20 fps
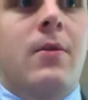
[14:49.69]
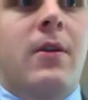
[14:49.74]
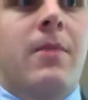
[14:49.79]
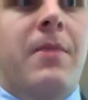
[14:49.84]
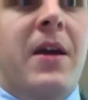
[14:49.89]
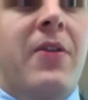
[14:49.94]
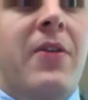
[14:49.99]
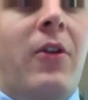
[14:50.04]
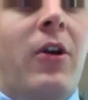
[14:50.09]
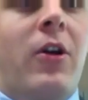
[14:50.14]

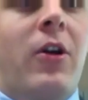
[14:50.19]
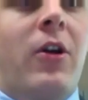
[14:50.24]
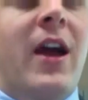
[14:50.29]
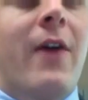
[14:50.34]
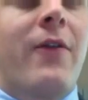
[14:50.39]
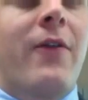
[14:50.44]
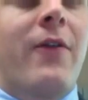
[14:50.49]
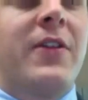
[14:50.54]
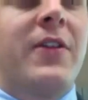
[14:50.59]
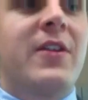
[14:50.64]
Be on the lookout
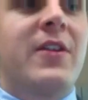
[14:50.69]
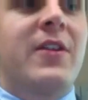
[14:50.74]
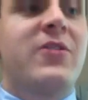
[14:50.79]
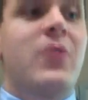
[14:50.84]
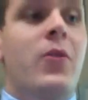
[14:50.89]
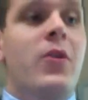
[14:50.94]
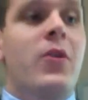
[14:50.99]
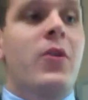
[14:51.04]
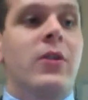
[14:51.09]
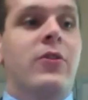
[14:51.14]
for these kinds of
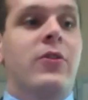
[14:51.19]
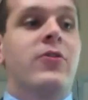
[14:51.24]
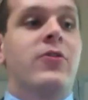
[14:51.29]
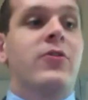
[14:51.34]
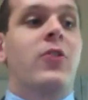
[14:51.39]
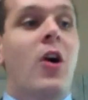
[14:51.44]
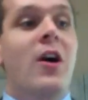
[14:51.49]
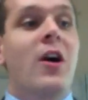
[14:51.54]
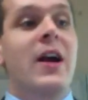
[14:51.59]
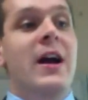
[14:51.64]
words, so
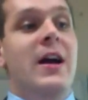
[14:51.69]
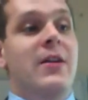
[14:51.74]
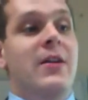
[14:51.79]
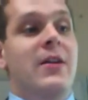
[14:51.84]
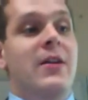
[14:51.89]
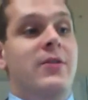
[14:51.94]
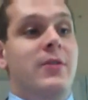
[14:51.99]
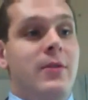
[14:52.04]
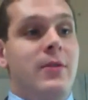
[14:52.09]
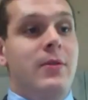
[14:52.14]
long
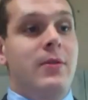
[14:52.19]
as,